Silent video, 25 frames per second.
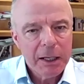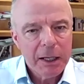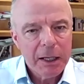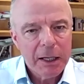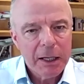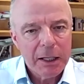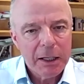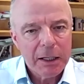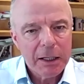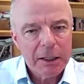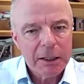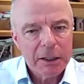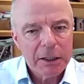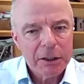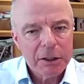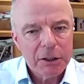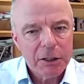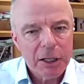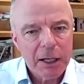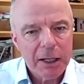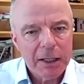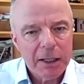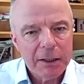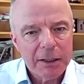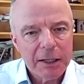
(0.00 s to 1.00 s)

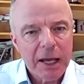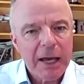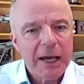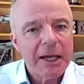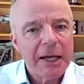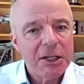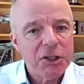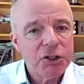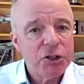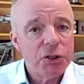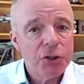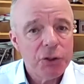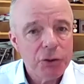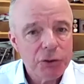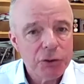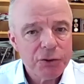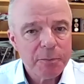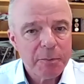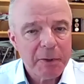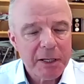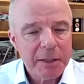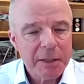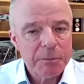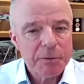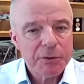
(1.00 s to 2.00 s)
and Age
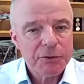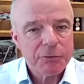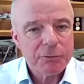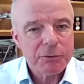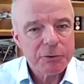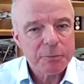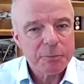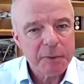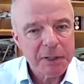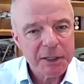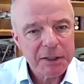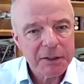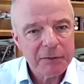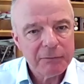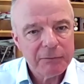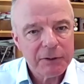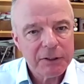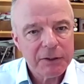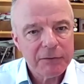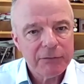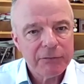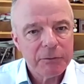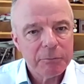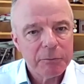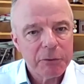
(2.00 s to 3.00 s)
newspapers, respectively,
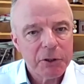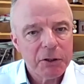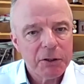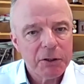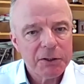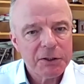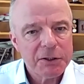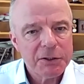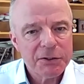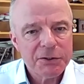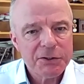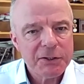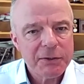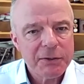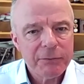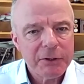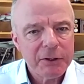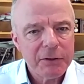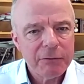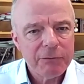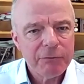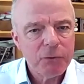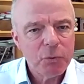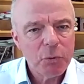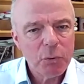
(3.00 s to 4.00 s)
from
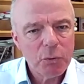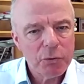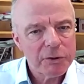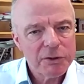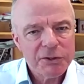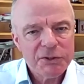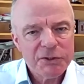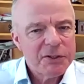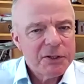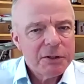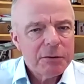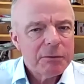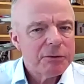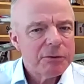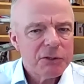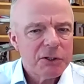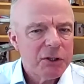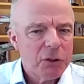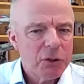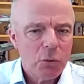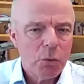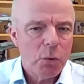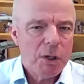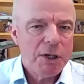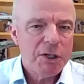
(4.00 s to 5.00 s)
1974 that
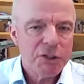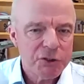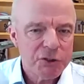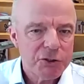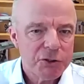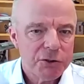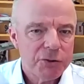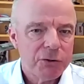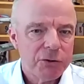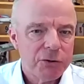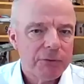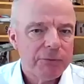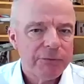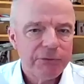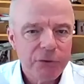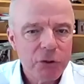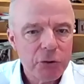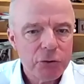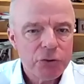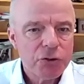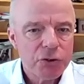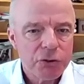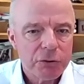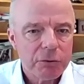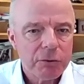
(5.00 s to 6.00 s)
seriously questioned the
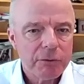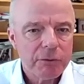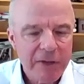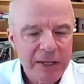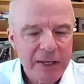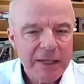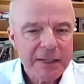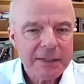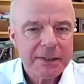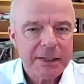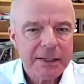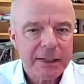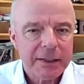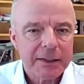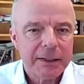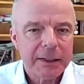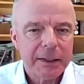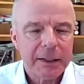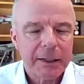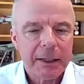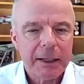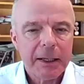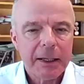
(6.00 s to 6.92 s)
future of ANZAC Day.